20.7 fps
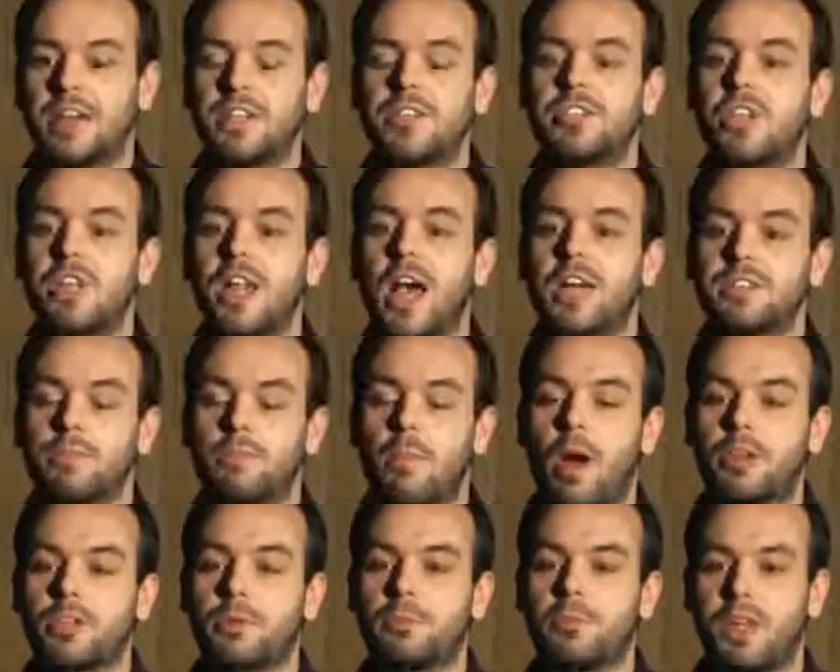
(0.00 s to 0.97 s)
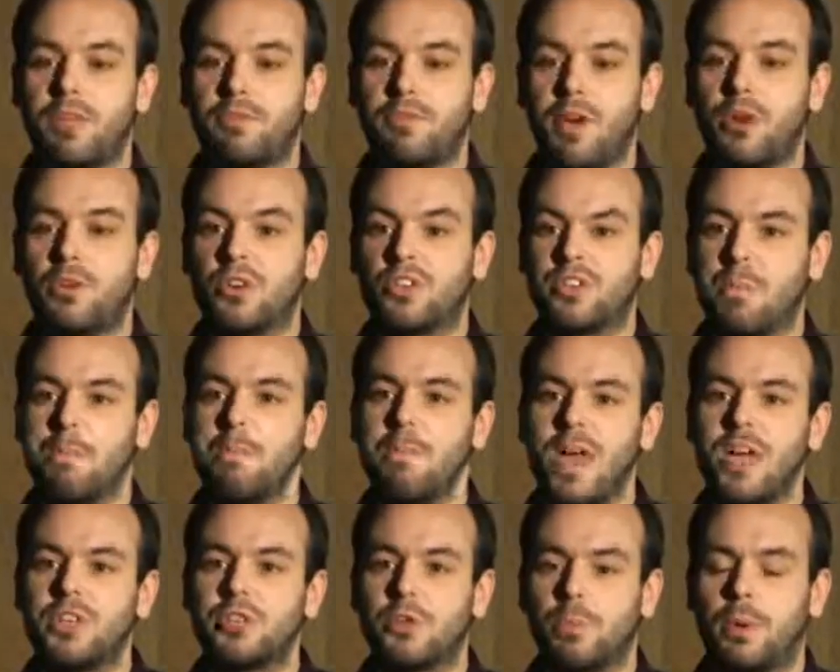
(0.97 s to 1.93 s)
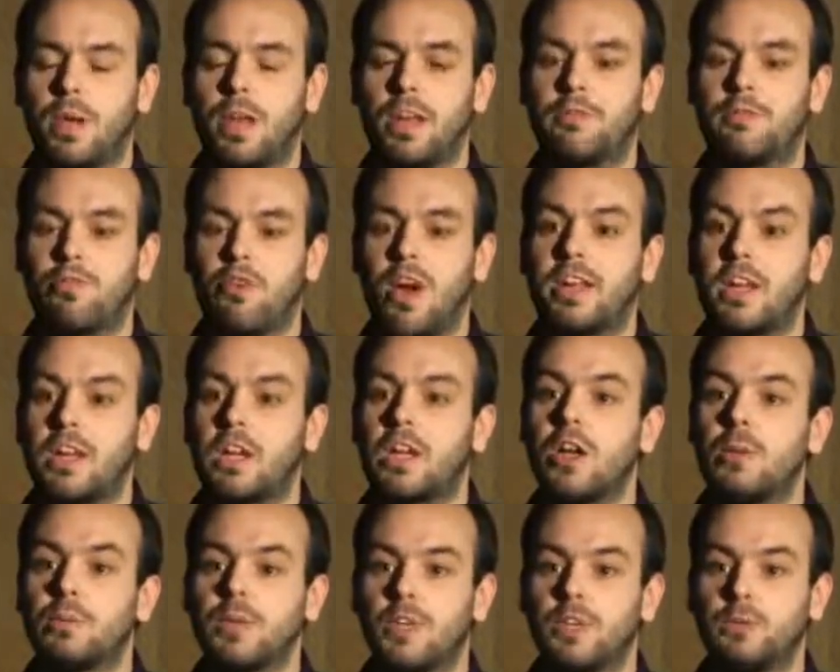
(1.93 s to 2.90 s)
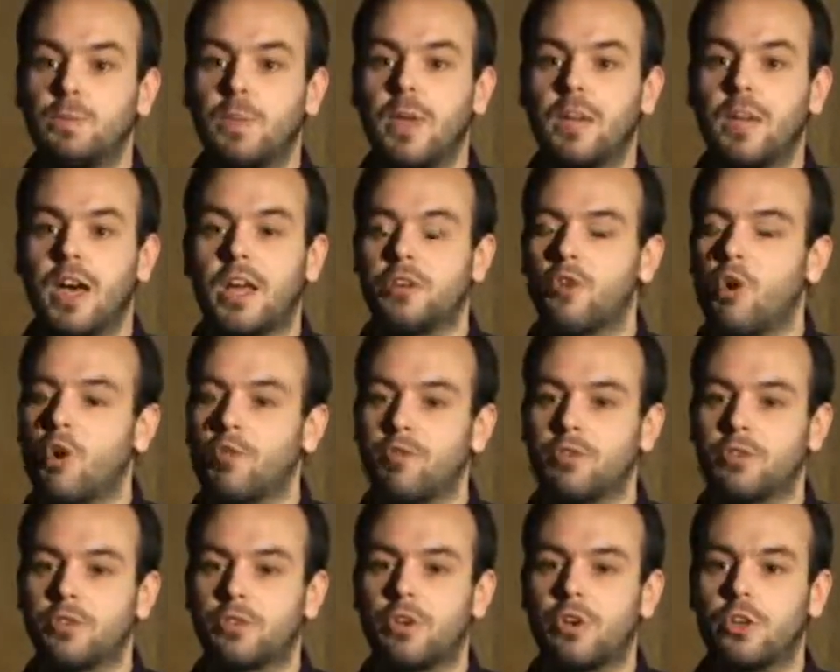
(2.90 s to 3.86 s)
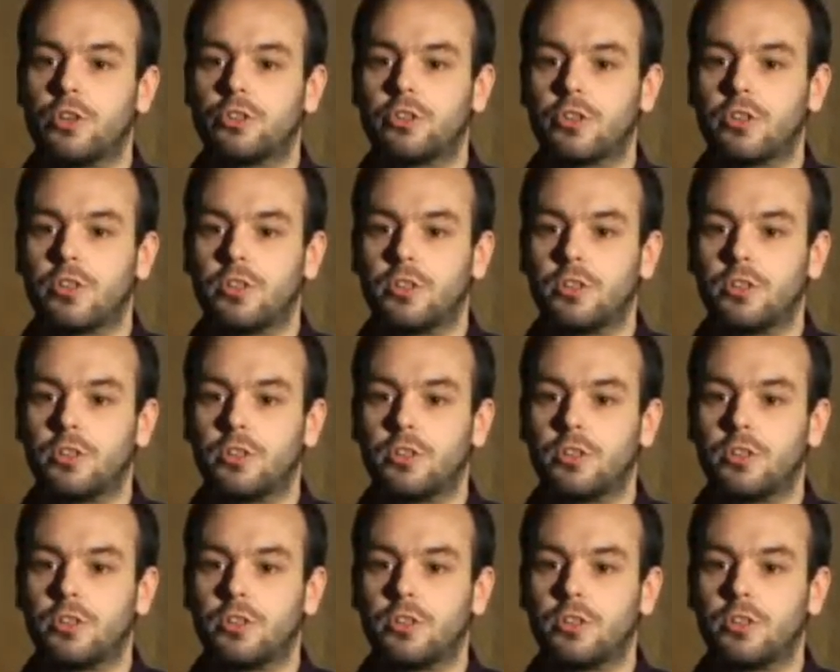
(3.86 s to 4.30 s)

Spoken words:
and he still hasn't marked himself out as a major player for any club that he's been at, nor for his country.